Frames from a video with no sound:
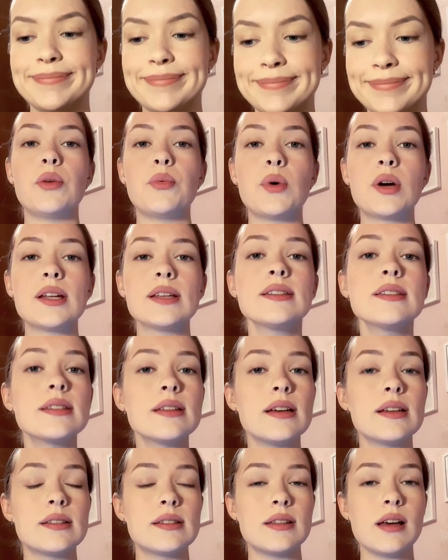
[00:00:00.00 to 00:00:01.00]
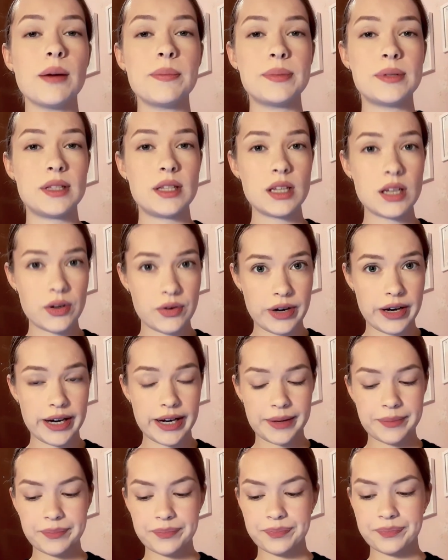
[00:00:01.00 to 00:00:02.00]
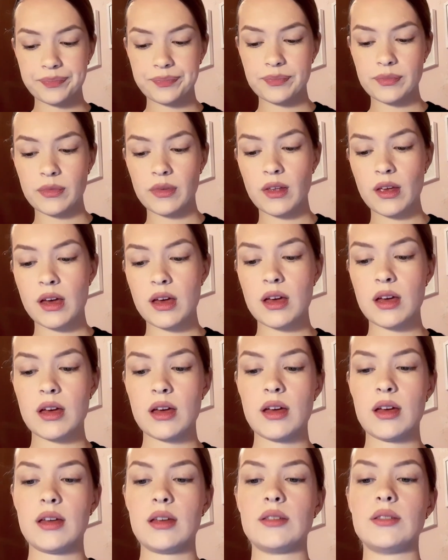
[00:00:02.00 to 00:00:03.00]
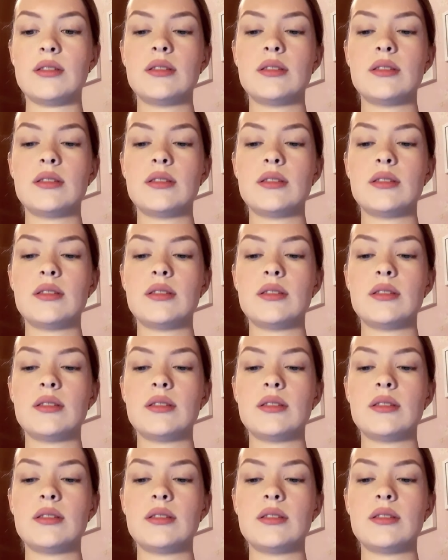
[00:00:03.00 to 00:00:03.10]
So what is a subsidiary? The